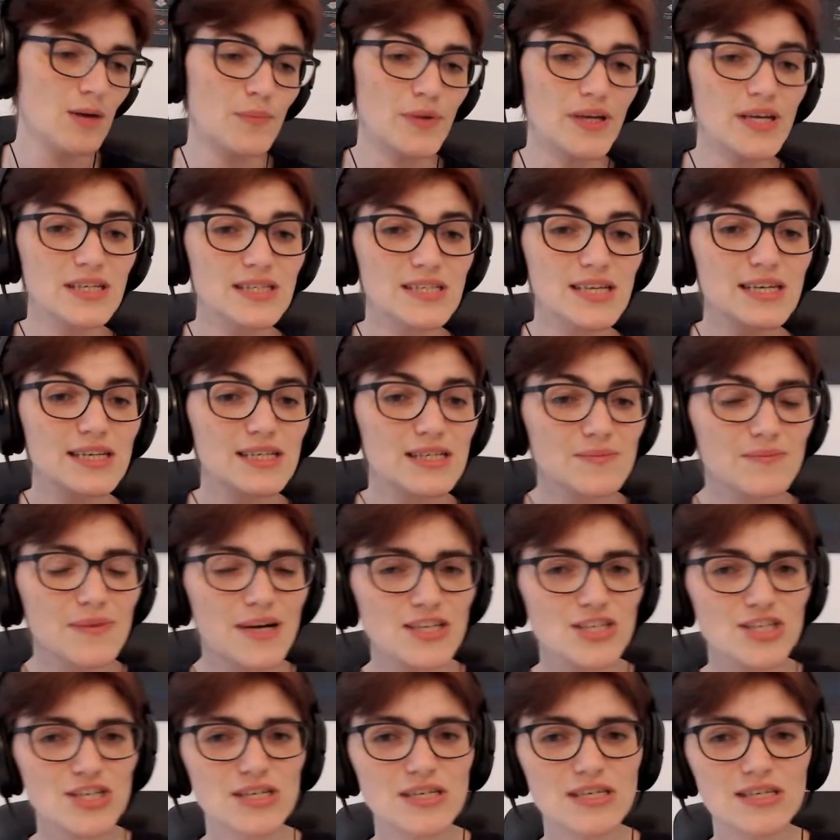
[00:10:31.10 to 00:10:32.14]
because it is
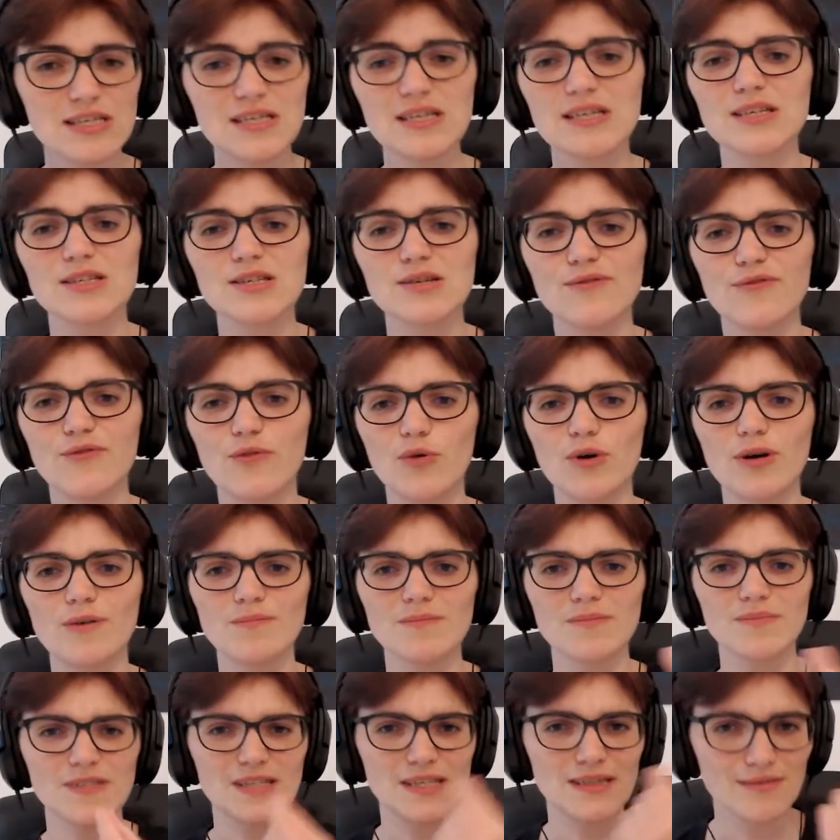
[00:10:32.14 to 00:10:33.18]
much easier to
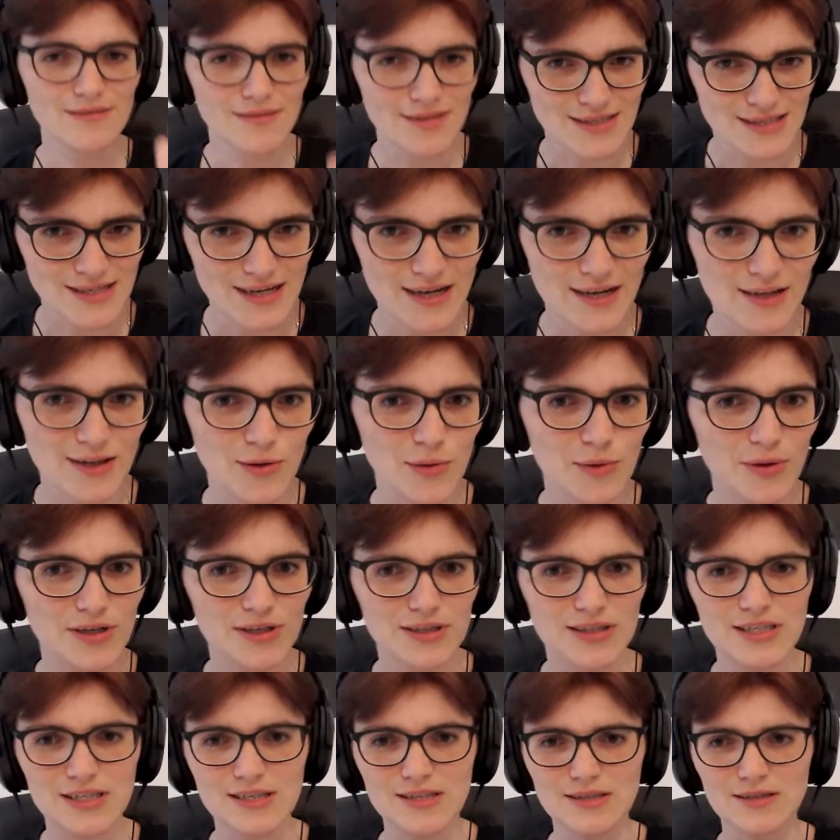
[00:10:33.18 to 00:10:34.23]
form single-cell
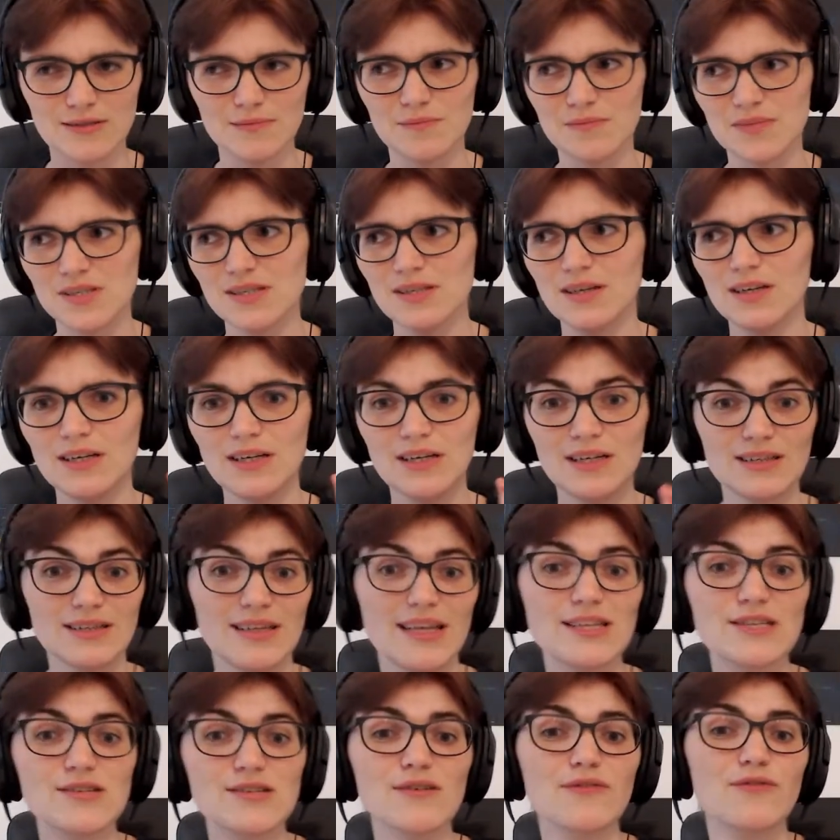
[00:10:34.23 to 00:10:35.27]
organisms
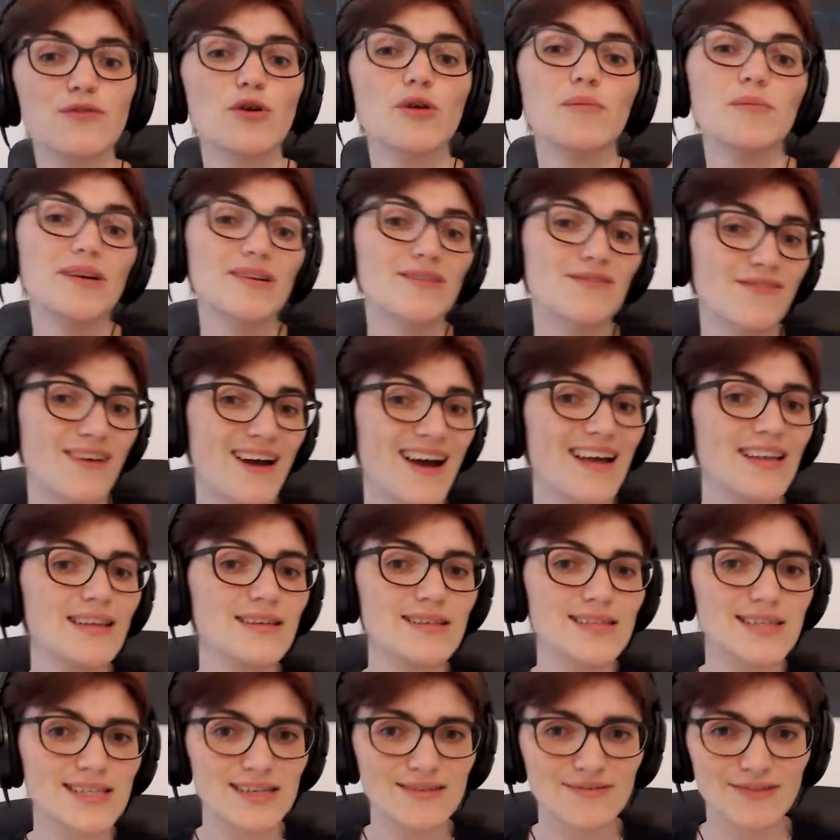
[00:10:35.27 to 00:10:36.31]
than to form
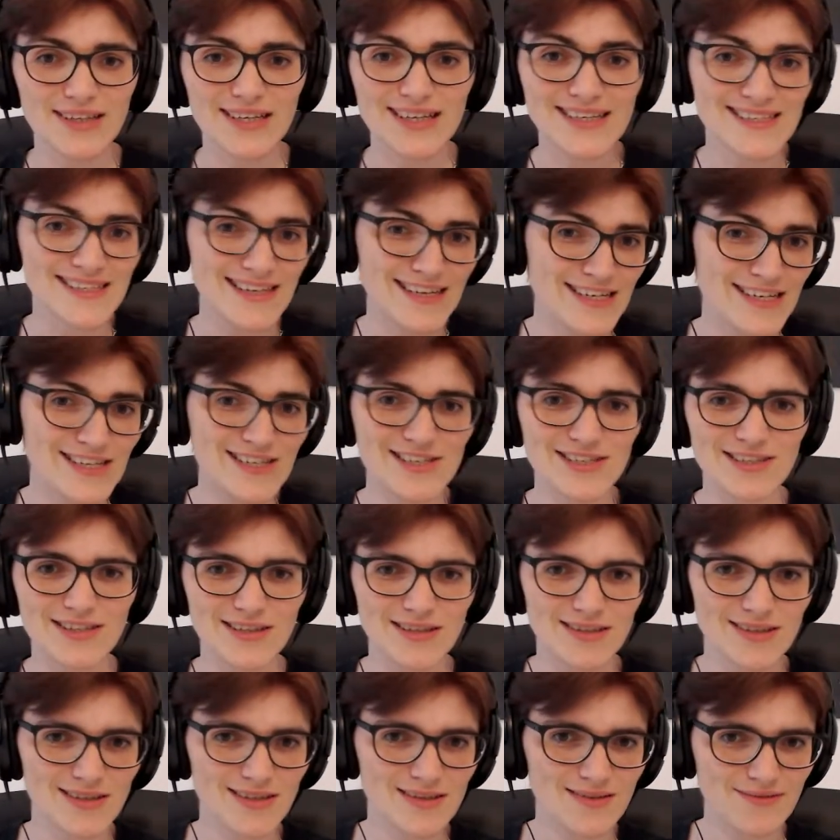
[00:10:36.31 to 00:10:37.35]
advanced
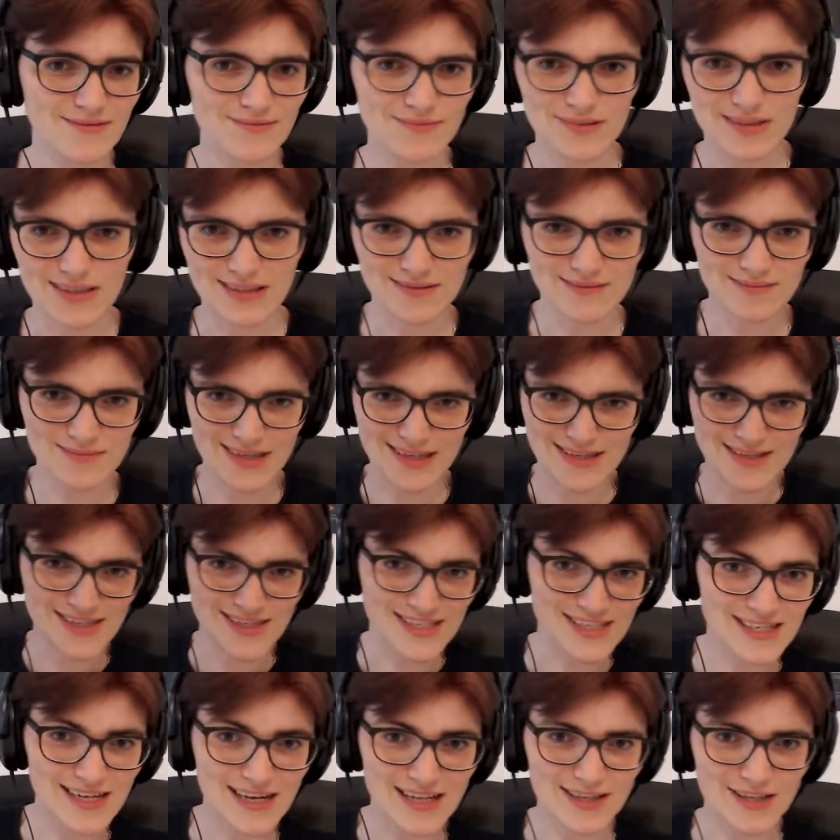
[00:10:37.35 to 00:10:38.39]
civilizations, like
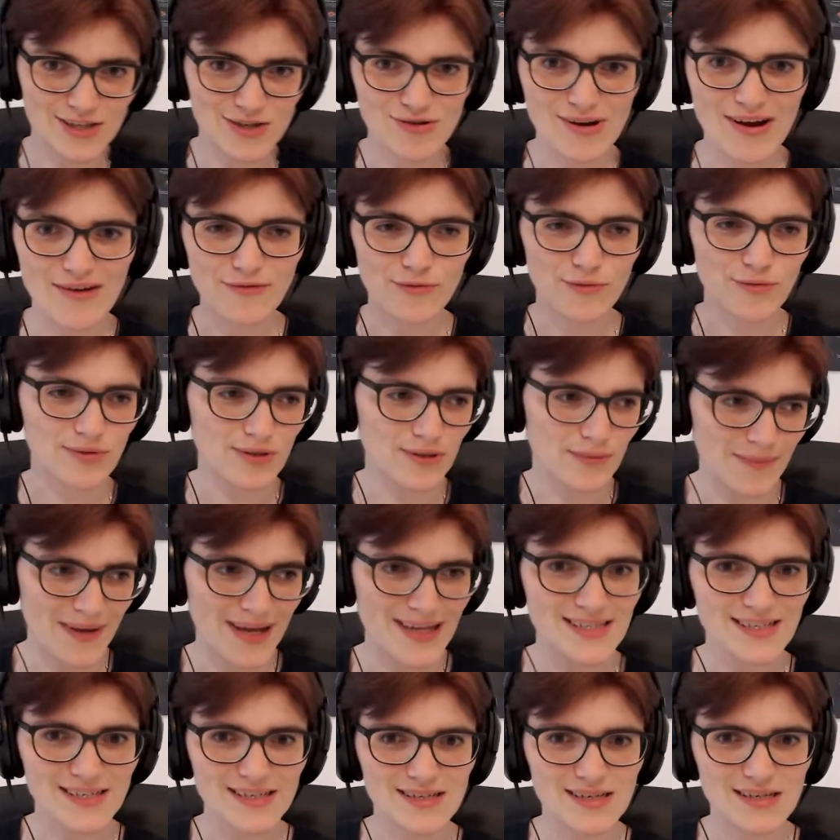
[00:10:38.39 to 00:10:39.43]
interstellar travel
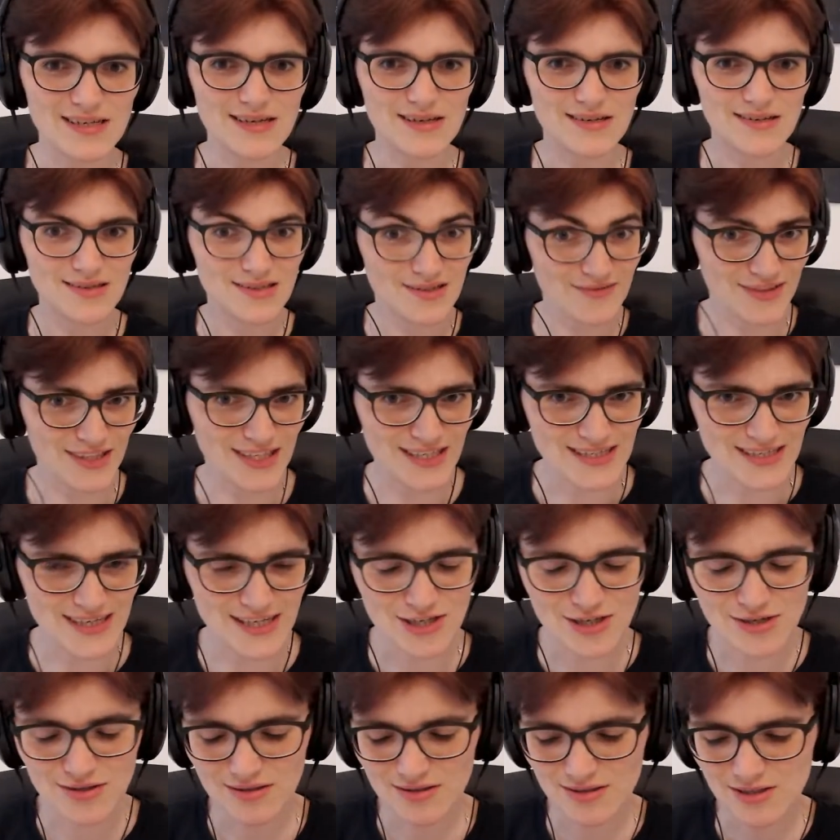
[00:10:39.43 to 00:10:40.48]
capacity
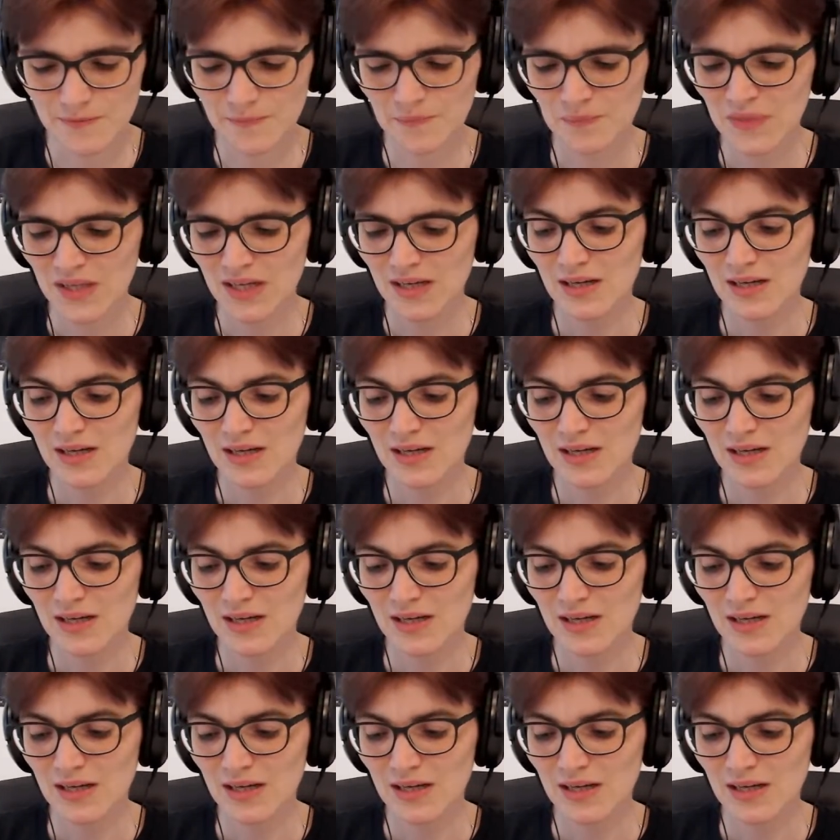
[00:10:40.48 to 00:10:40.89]
civilizations.